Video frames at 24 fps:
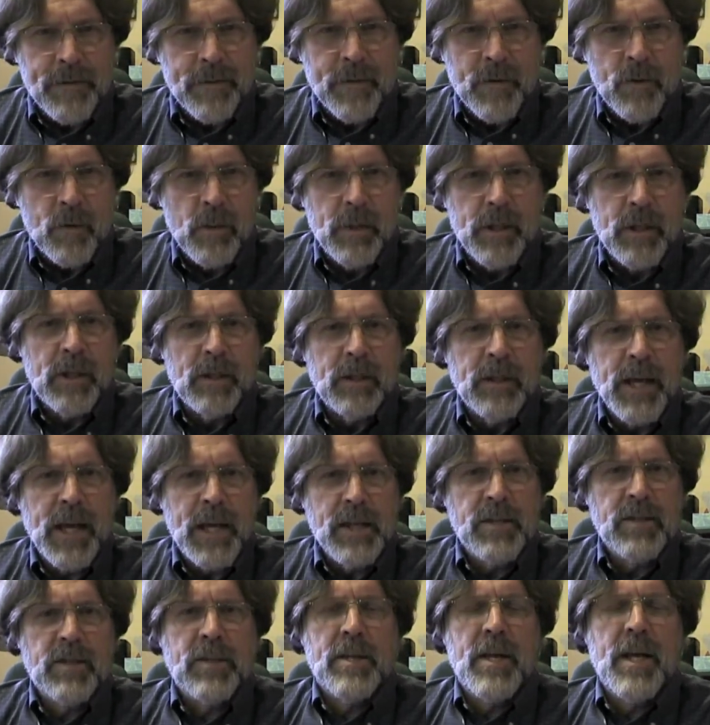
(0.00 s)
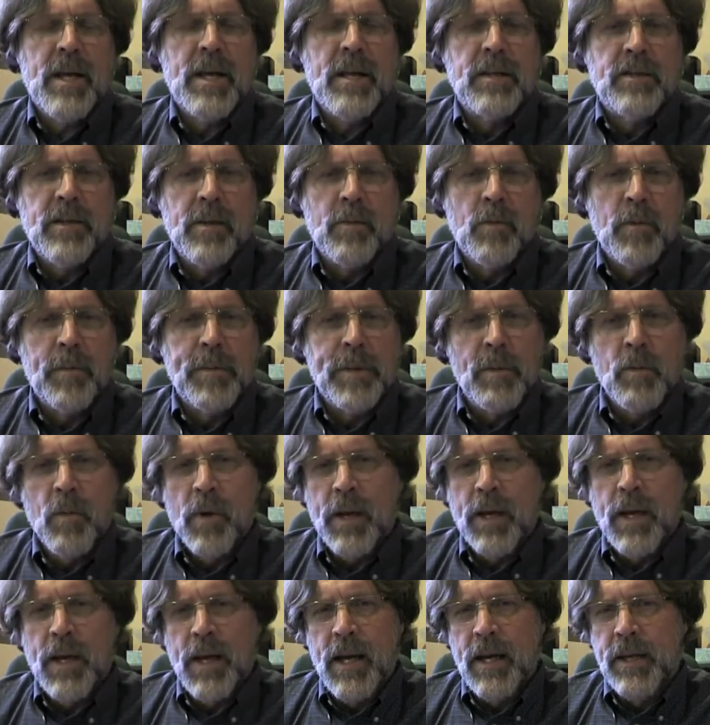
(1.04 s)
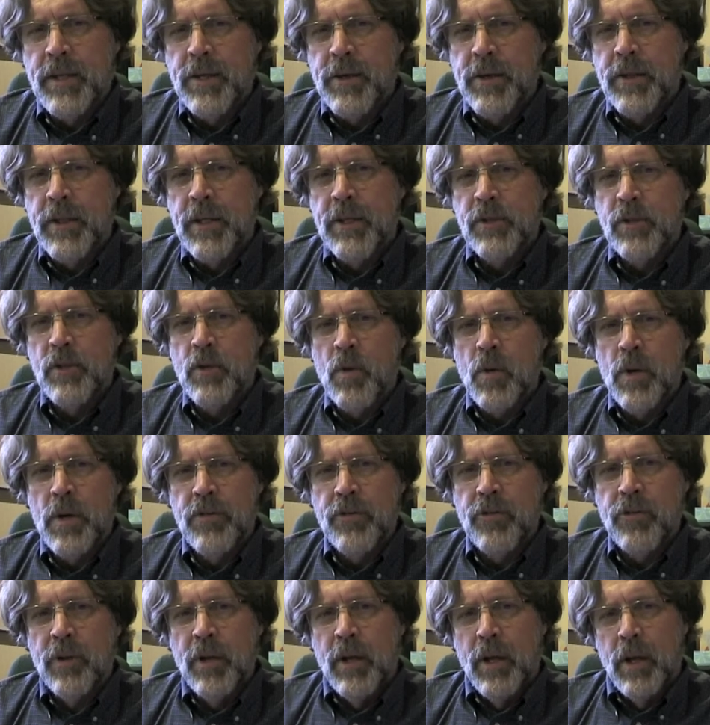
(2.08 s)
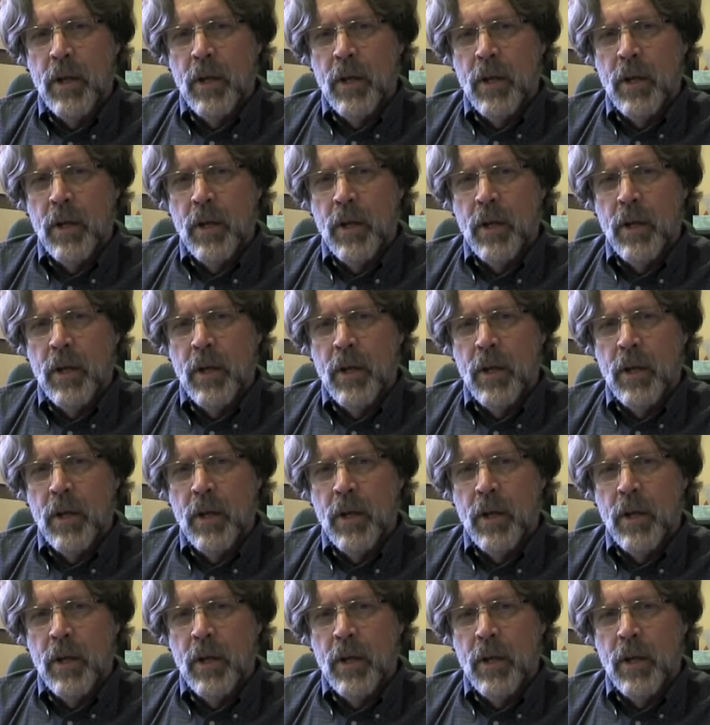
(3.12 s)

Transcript: if you will, case studies that we'll be working on during this course.